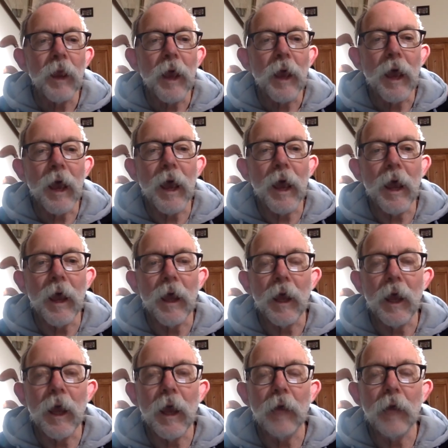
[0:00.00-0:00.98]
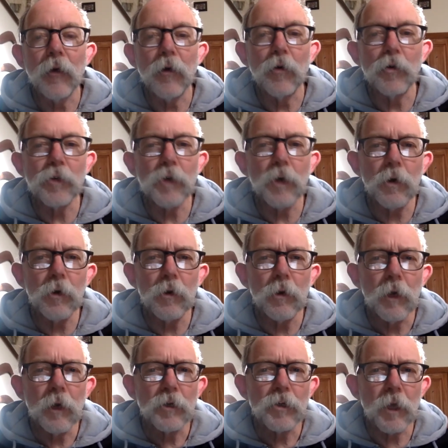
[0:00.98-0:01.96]
and also
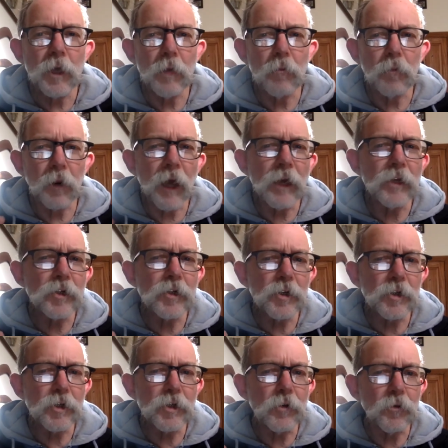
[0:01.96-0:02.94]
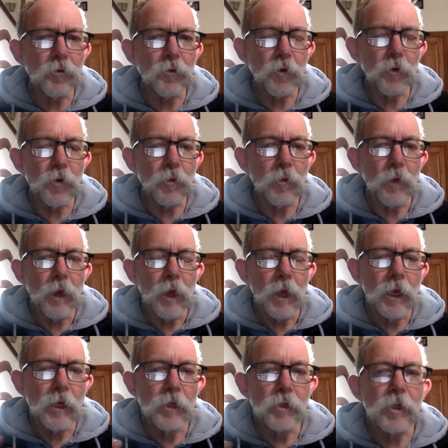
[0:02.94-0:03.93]
places the film
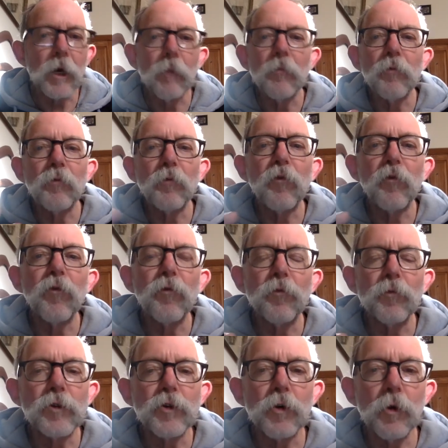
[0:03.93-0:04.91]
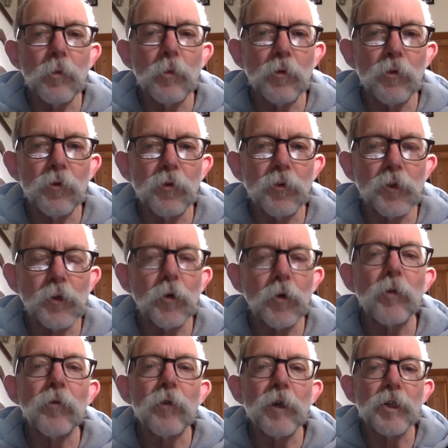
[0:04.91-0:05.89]
in some sort
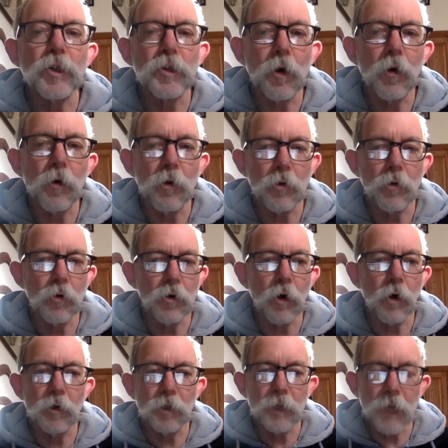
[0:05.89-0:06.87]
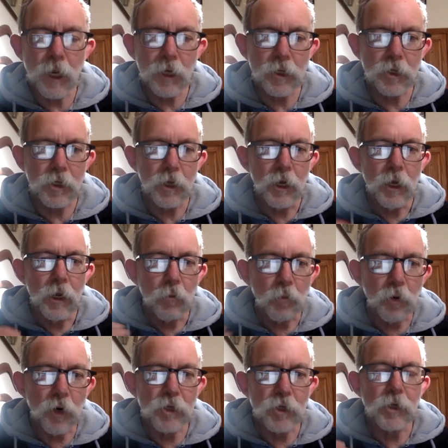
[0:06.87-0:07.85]
of historical context,
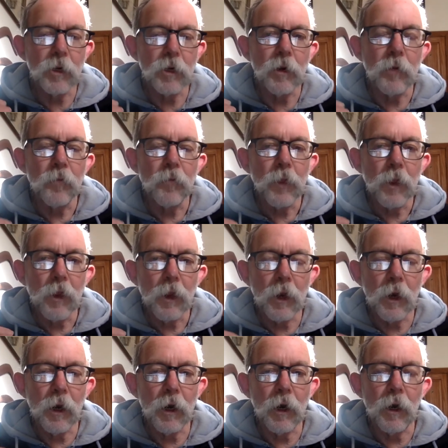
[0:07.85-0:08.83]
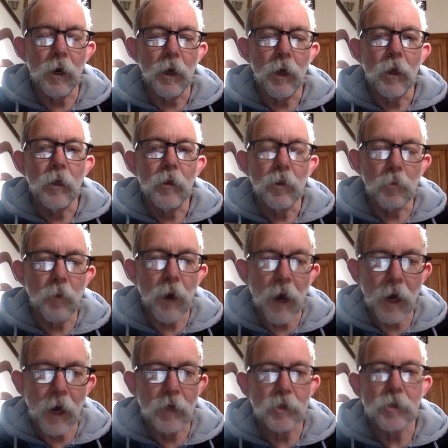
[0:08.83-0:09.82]
present, the
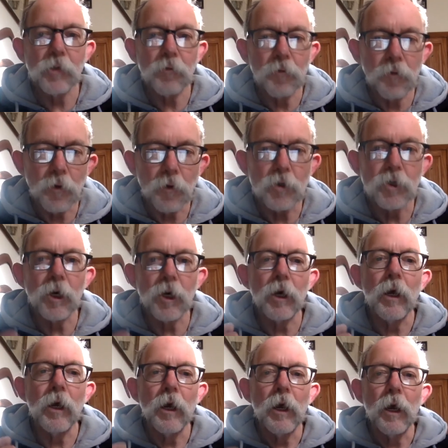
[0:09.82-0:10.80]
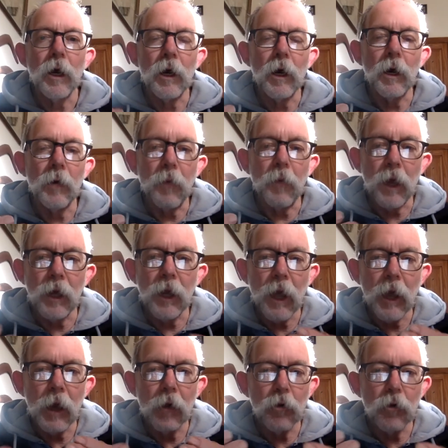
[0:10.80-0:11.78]
past, the future, and
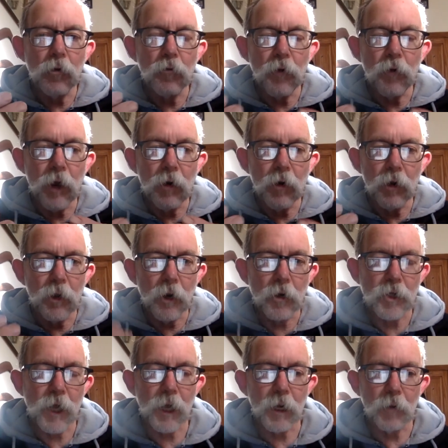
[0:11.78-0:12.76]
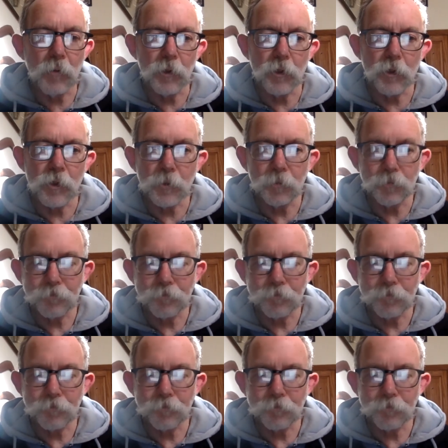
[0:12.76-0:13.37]
how you vary those elements.